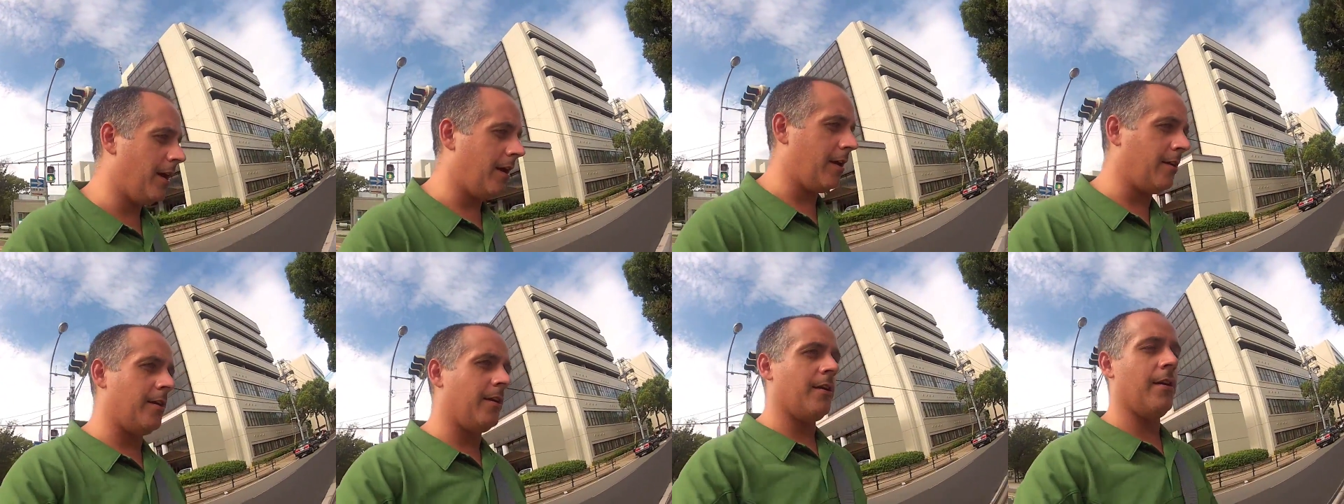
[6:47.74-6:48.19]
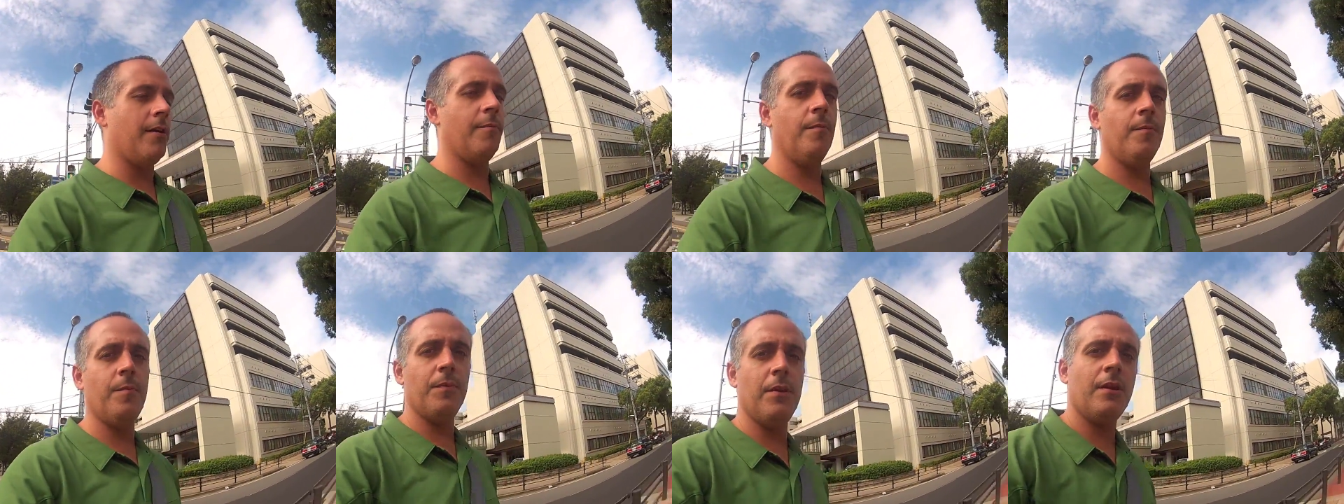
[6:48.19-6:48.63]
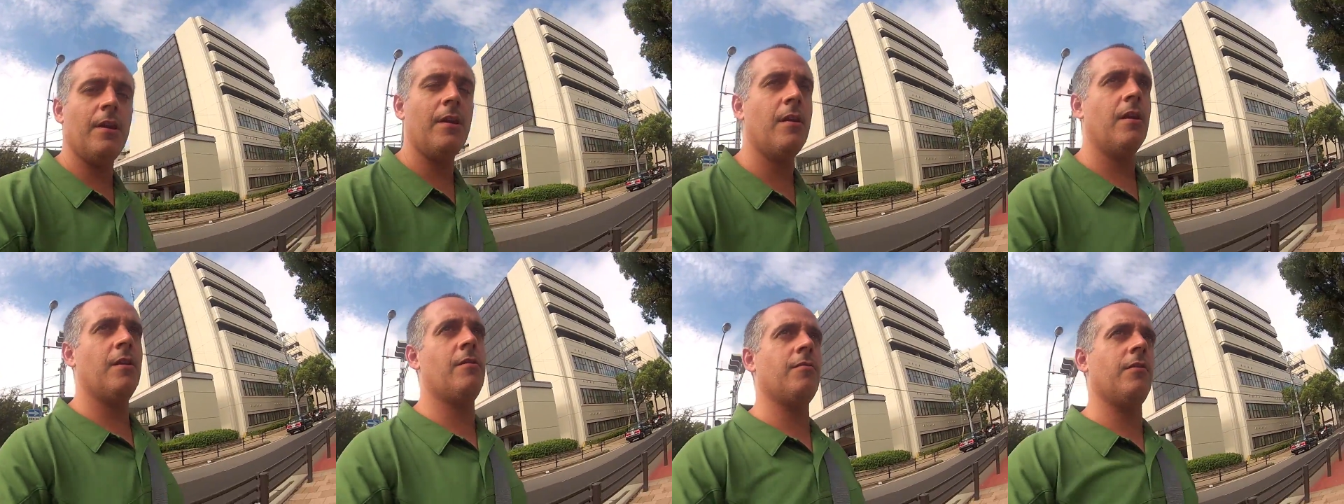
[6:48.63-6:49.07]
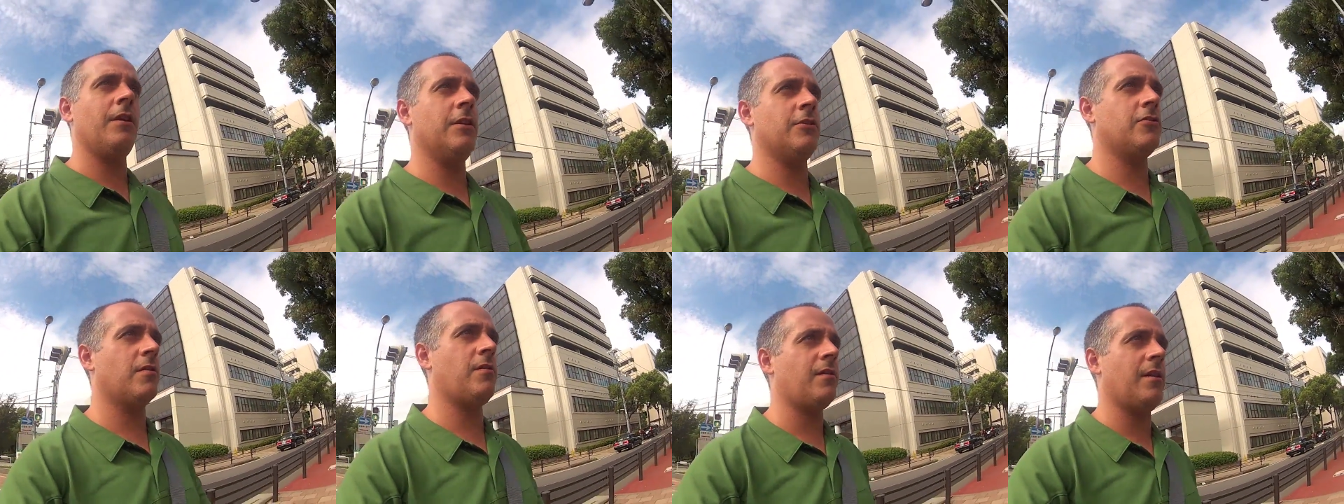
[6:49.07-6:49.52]
and um, it, it's really
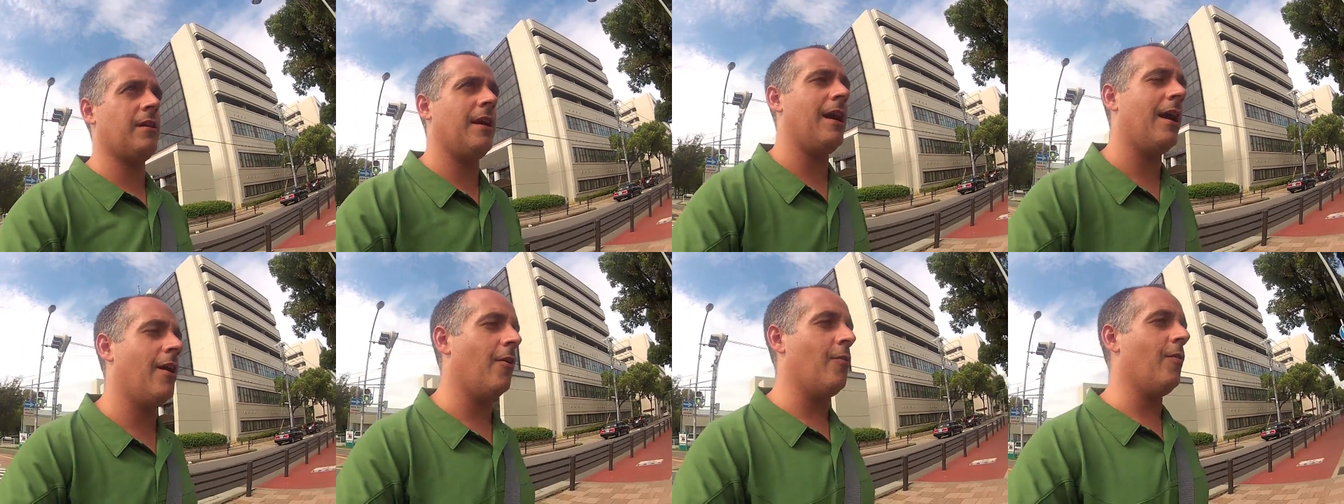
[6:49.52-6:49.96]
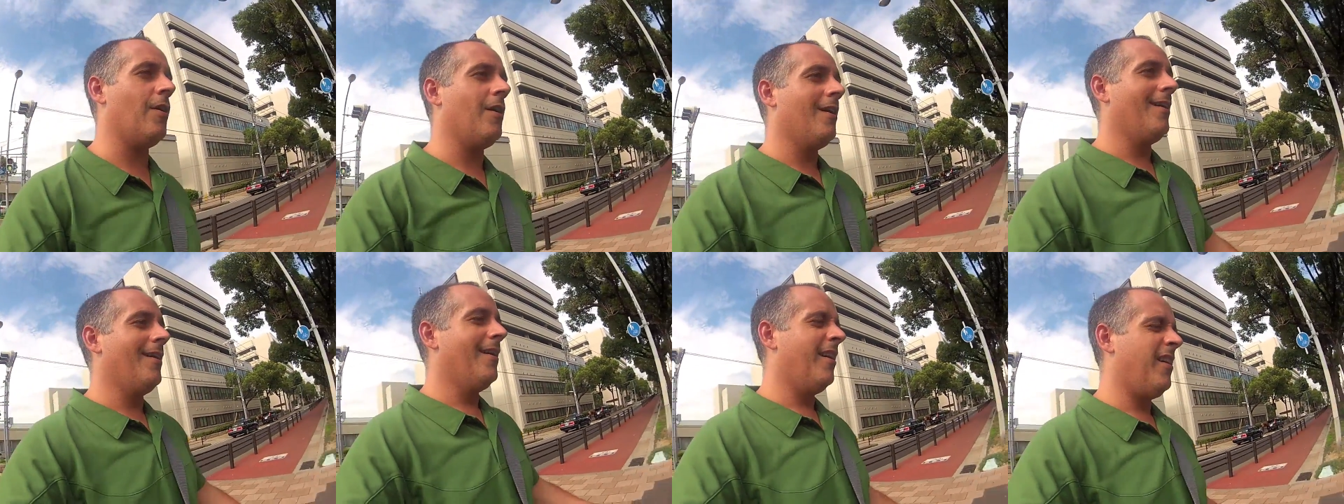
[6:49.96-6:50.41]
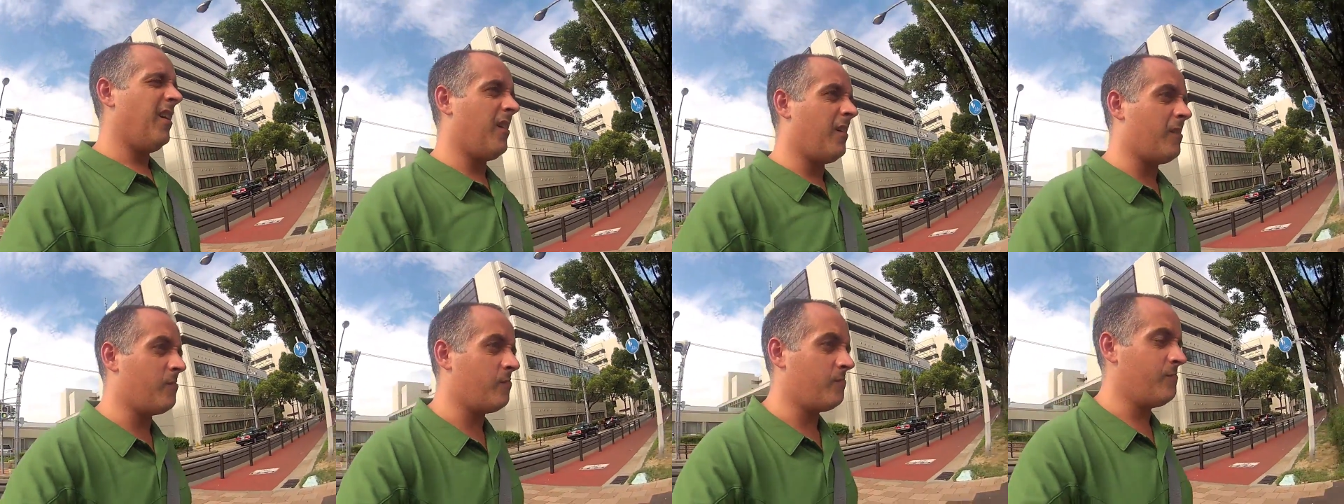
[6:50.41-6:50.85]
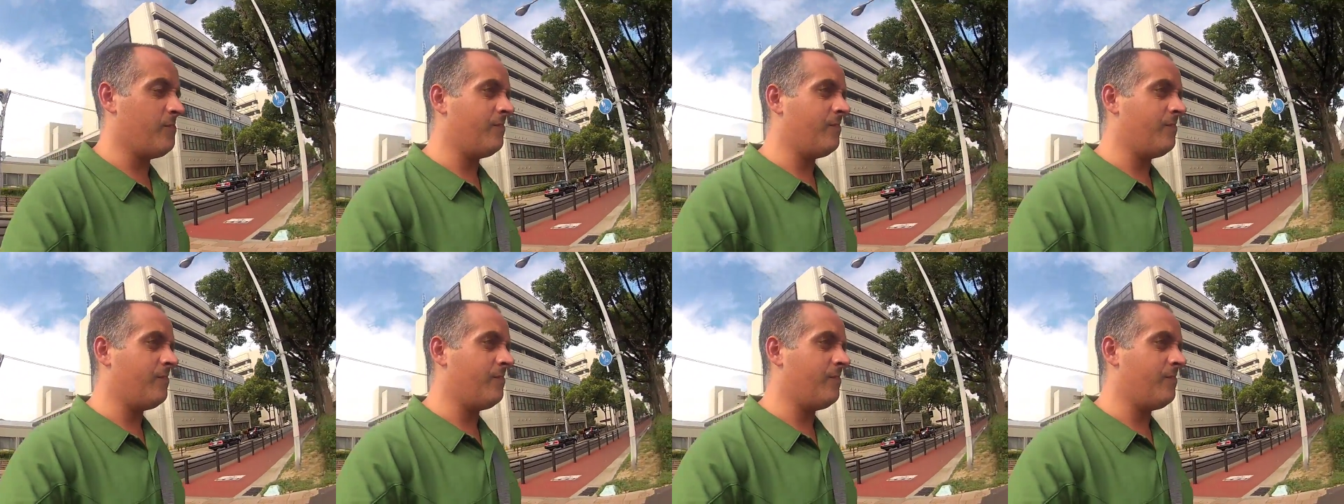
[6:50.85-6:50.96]
interesting how um,